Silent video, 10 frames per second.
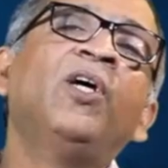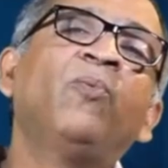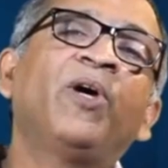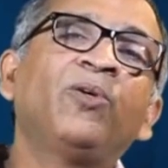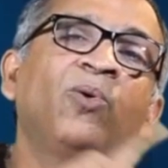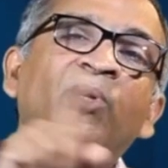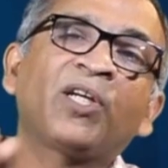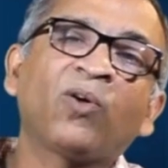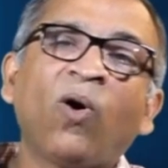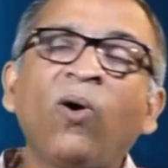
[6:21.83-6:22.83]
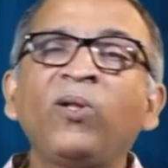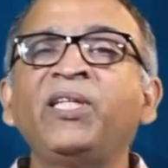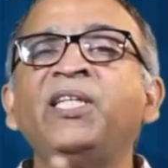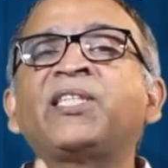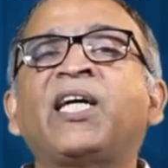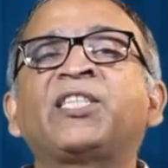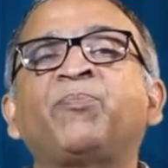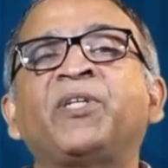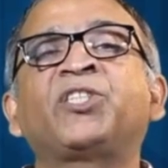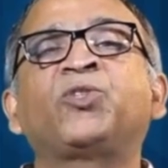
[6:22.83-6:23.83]
where you look at all these
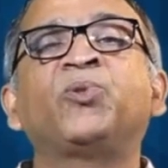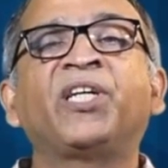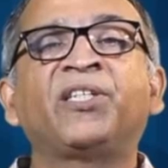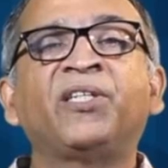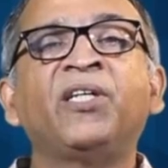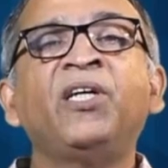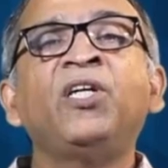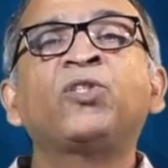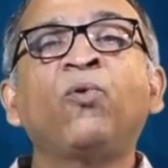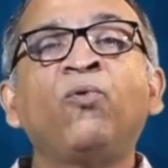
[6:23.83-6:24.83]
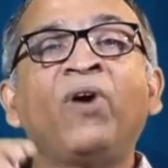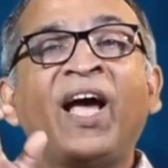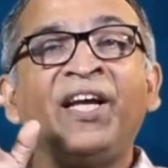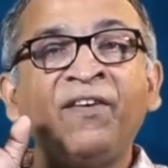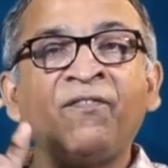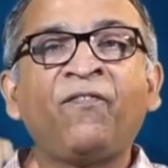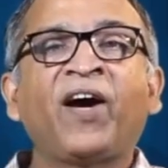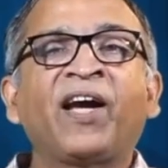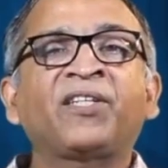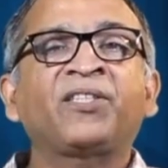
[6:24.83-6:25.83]
aspects together. So in
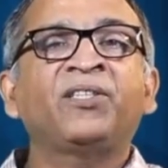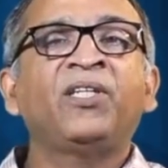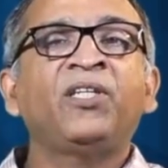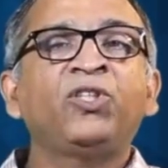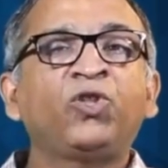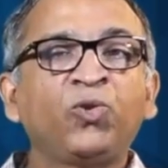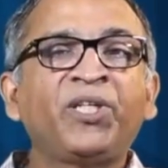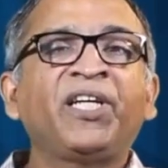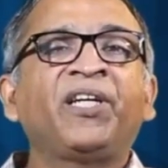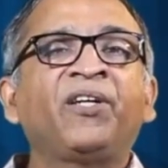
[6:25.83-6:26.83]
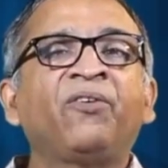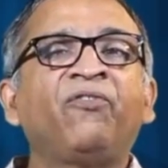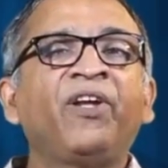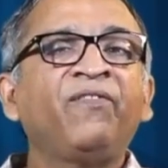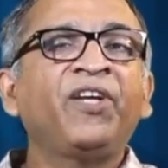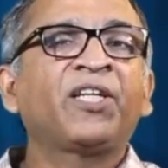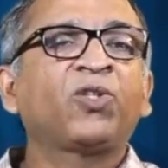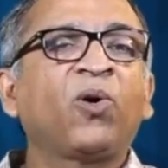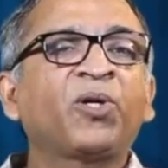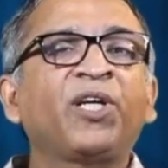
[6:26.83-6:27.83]
fact, today, when we are
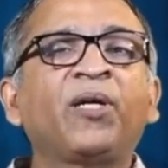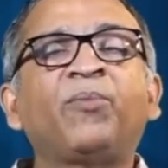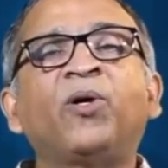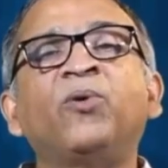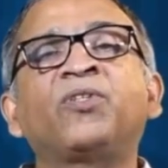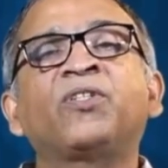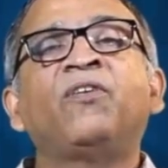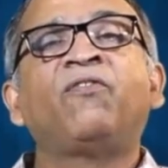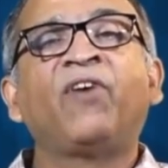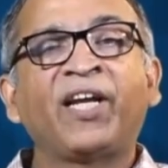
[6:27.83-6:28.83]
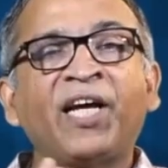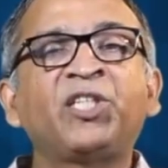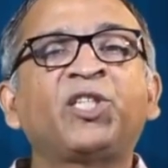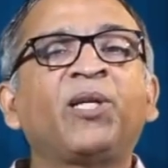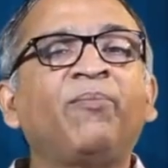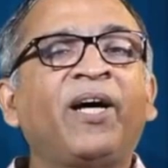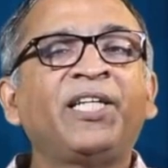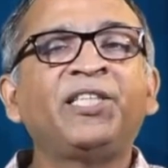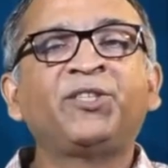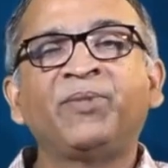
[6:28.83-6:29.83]
talking about financial
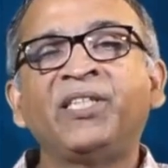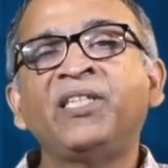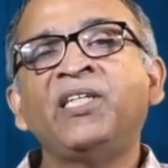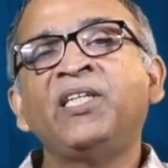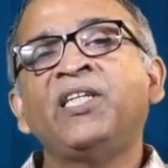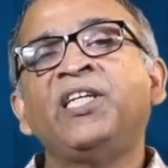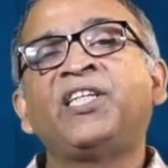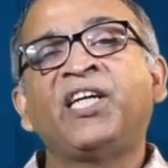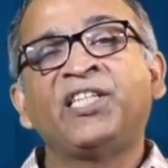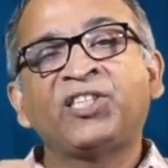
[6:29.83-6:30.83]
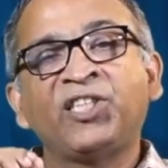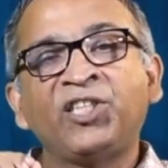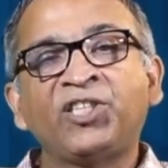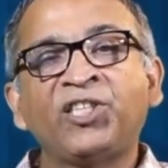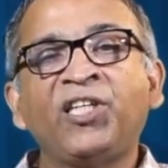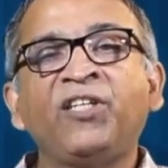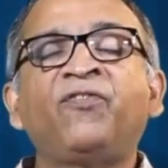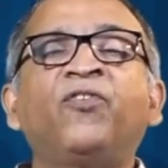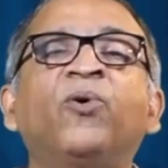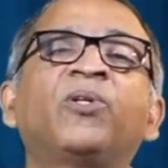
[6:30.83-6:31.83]
management, it essentially
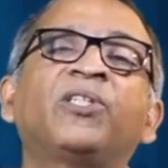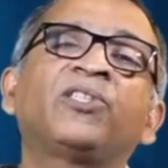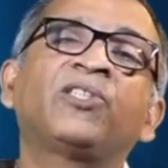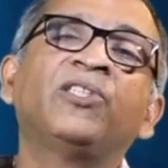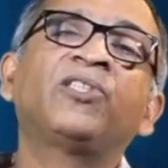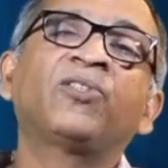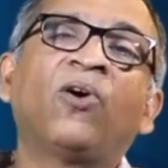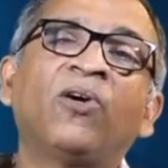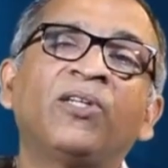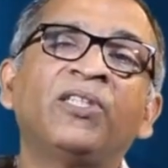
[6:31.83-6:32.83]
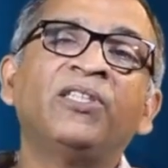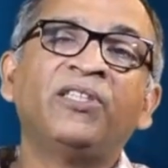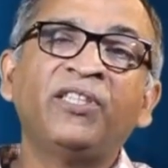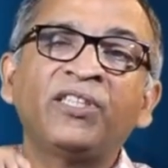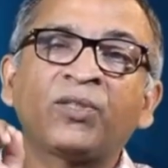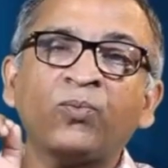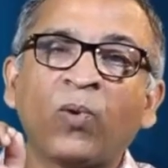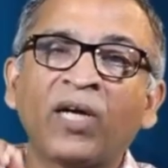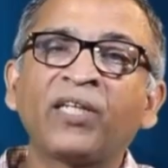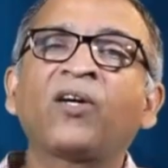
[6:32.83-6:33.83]
focuses on this
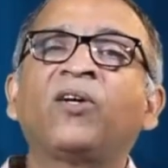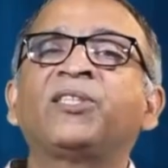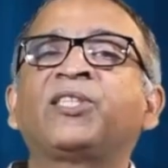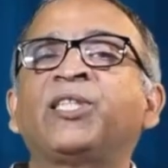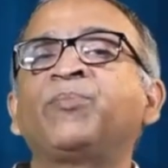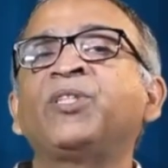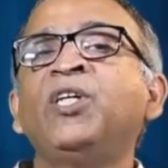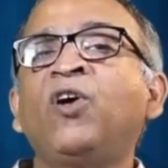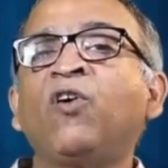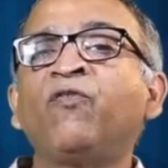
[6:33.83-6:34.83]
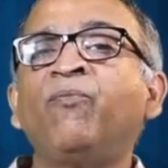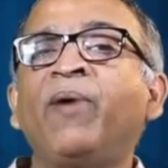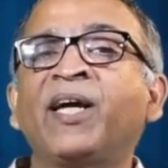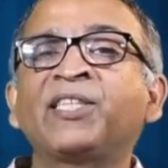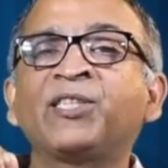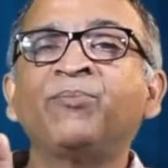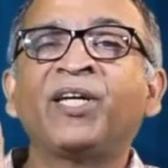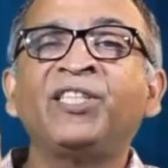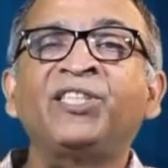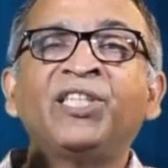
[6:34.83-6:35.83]
one concept of
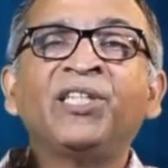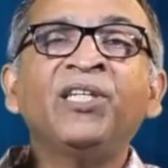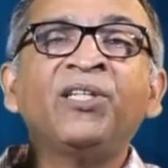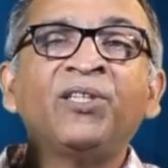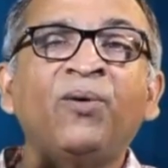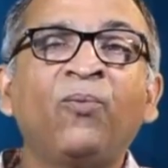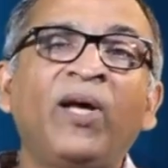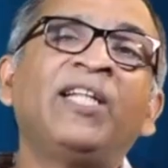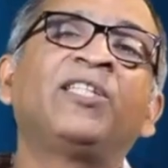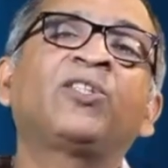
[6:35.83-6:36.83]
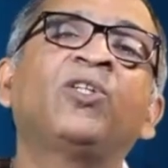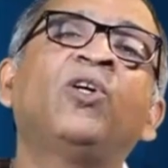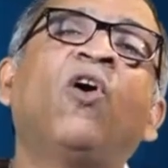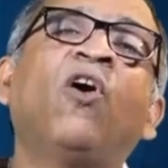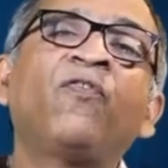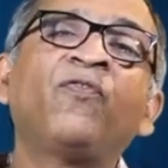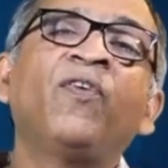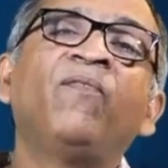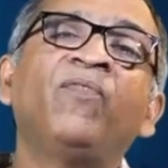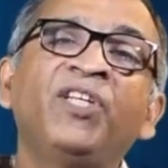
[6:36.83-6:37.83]
maximizing the wealth of
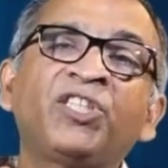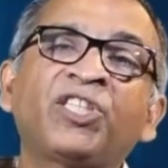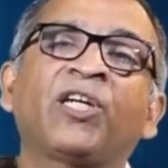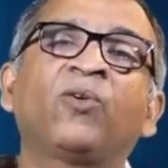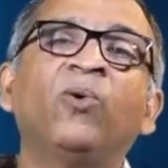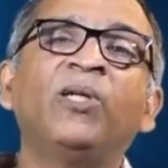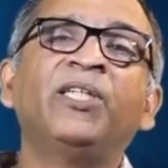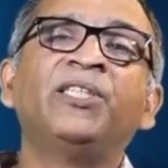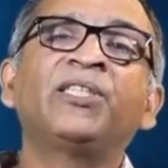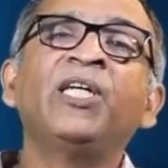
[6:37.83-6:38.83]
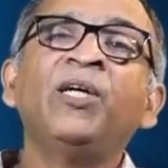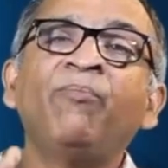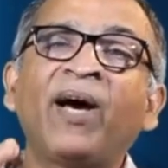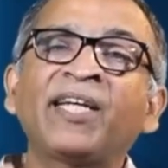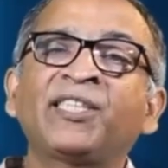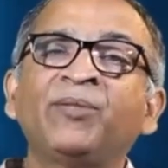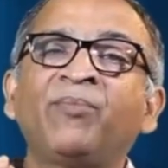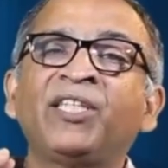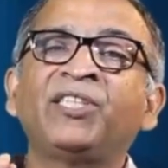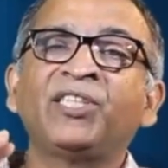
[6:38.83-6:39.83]
the shareholders,
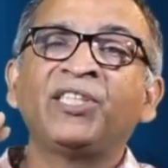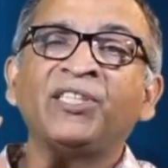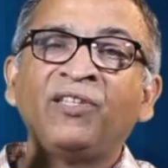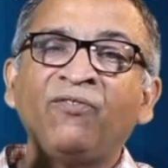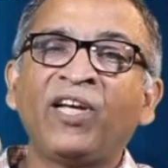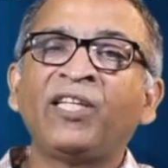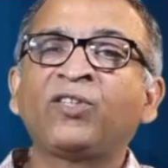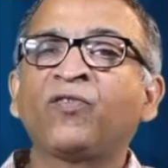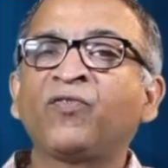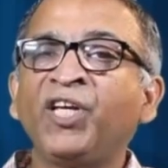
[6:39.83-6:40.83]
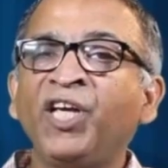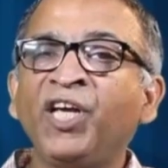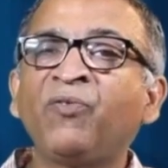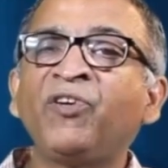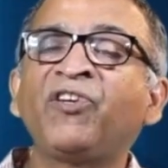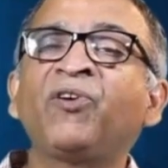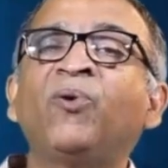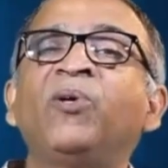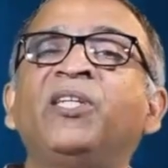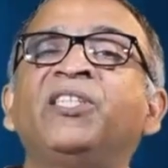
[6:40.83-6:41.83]
maximizing the wealth of the equity
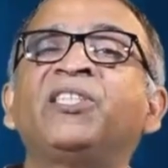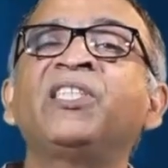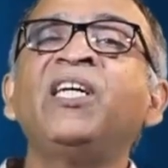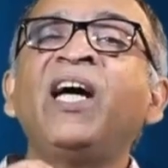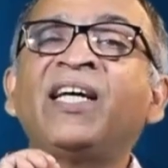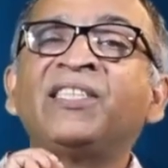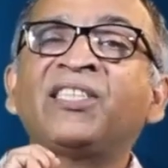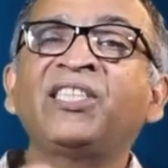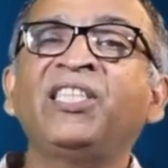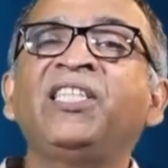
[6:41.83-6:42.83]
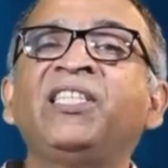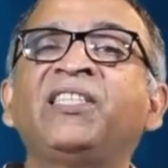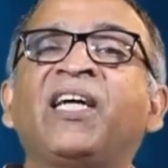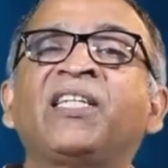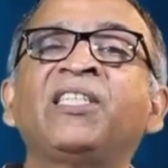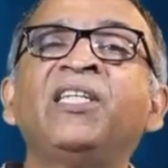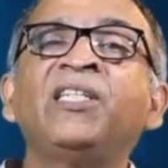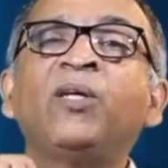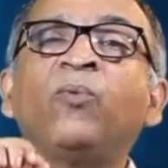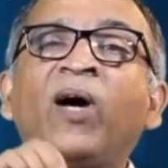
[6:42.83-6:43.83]
holders, and seeing
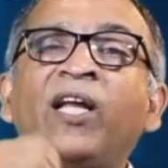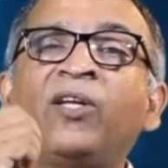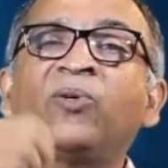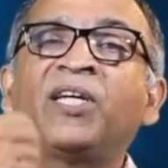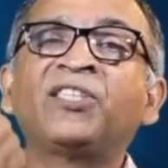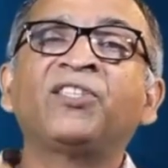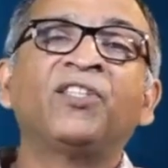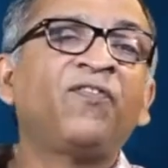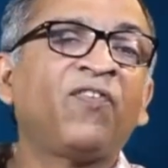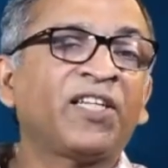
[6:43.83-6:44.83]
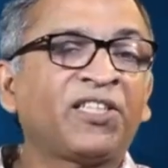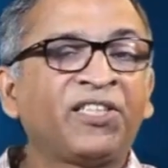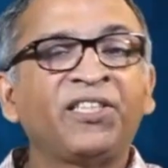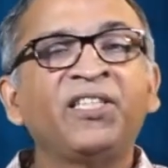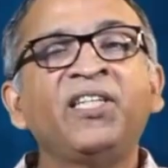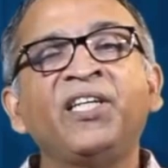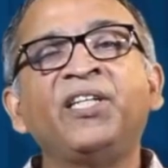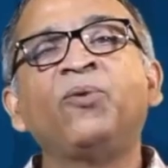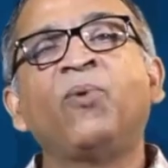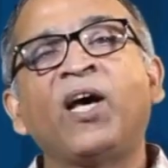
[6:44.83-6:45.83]
that the value gets reflected
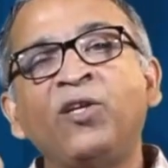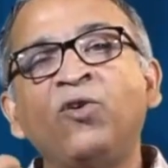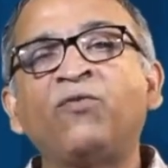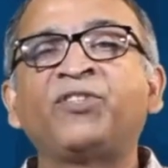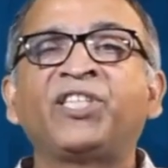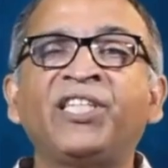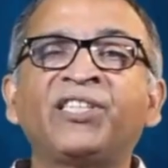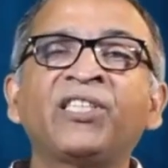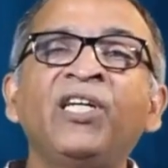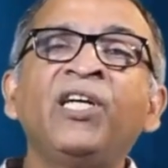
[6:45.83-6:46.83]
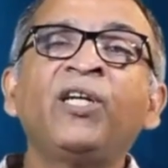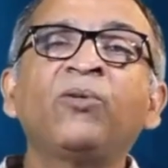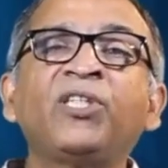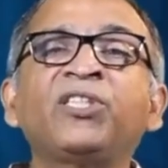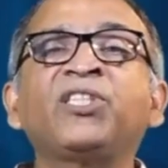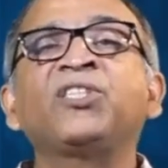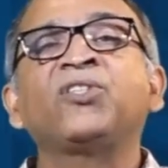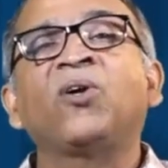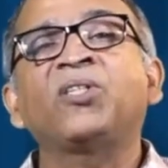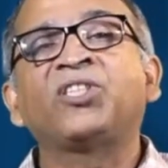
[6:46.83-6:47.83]
in the value of shares. Now, this is
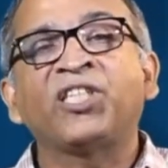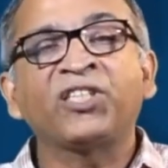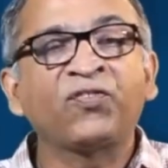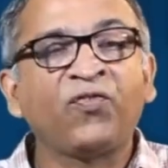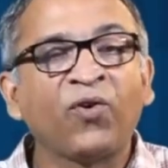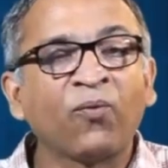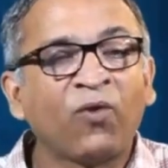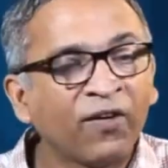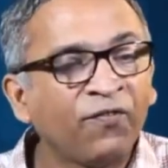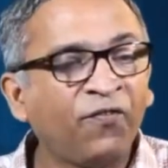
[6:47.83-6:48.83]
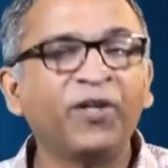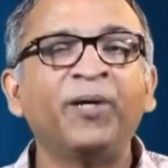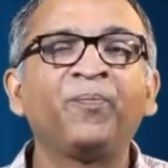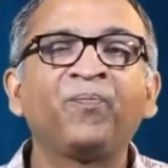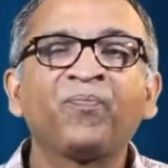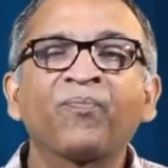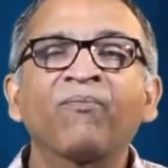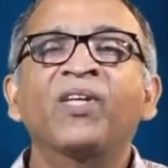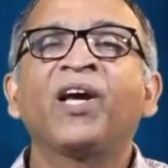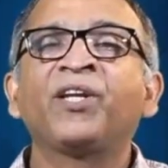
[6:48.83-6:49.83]
not just for one firm.
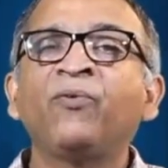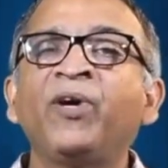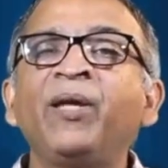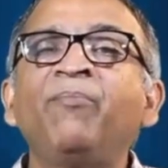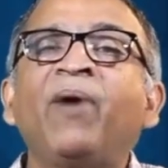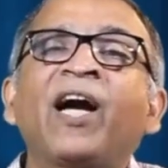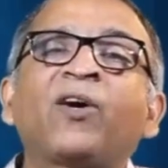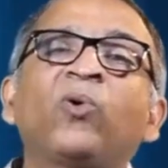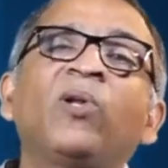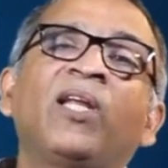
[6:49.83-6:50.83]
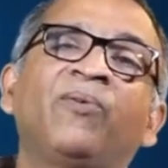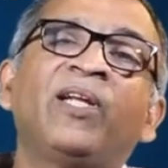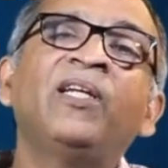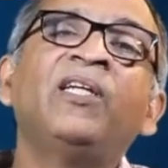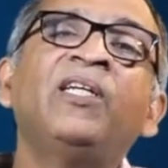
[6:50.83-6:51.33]
At a very macro level,